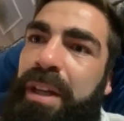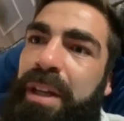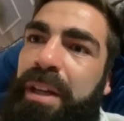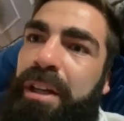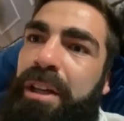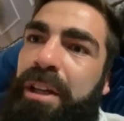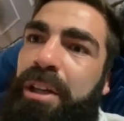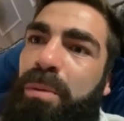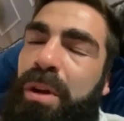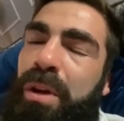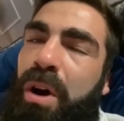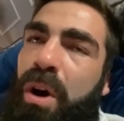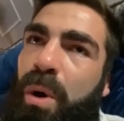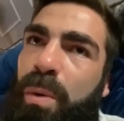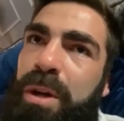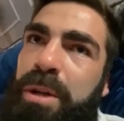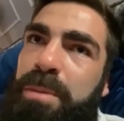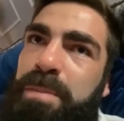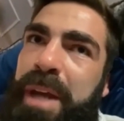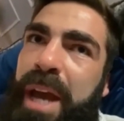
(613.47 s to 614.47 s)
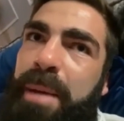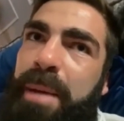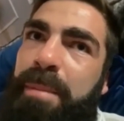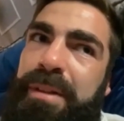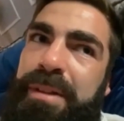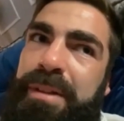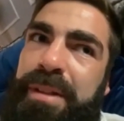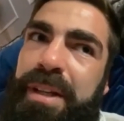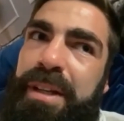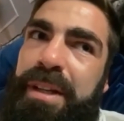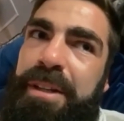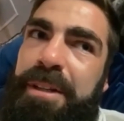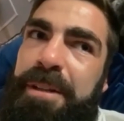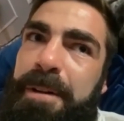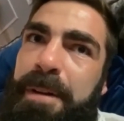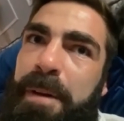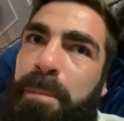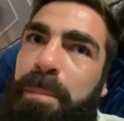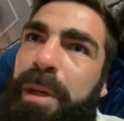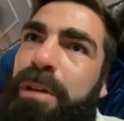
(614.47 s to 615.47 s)
You will always be able to
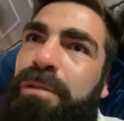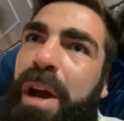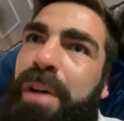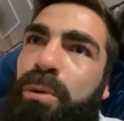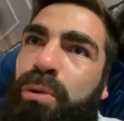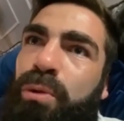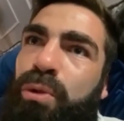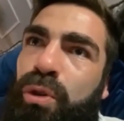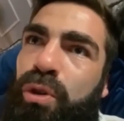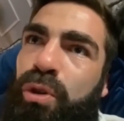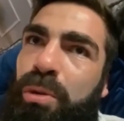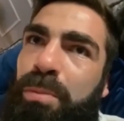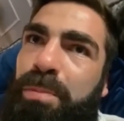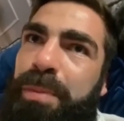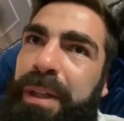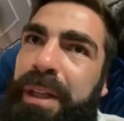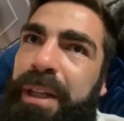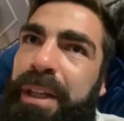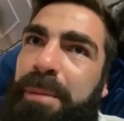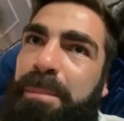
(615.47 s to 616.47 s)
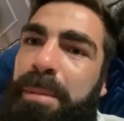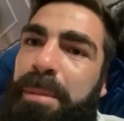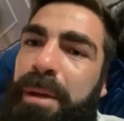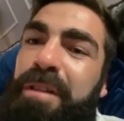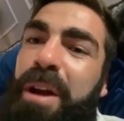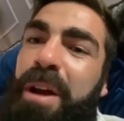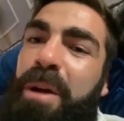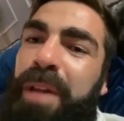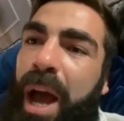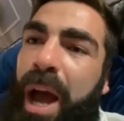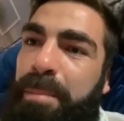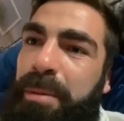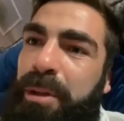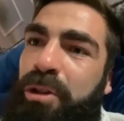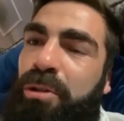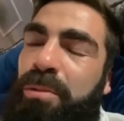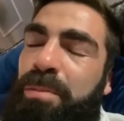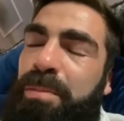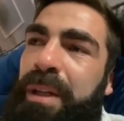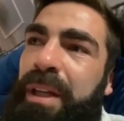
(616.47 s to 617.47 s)
be around good company and be around happy
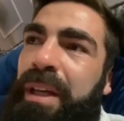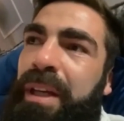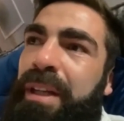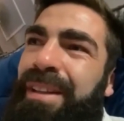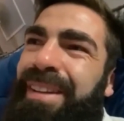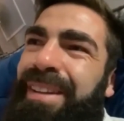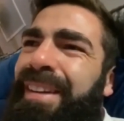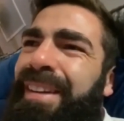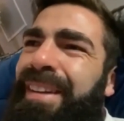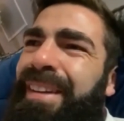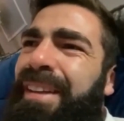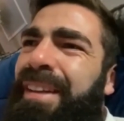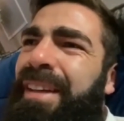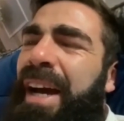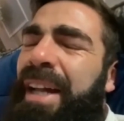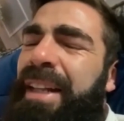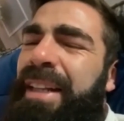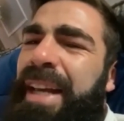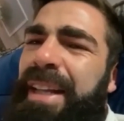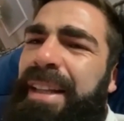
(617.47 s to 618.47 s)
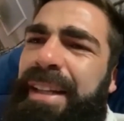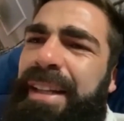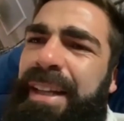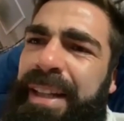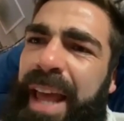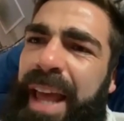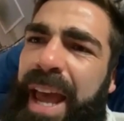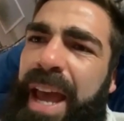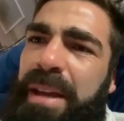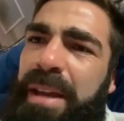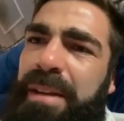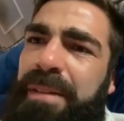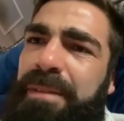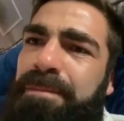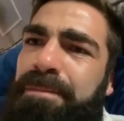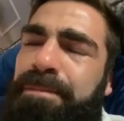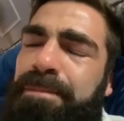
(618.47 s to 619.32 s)
company. And at the end of the day,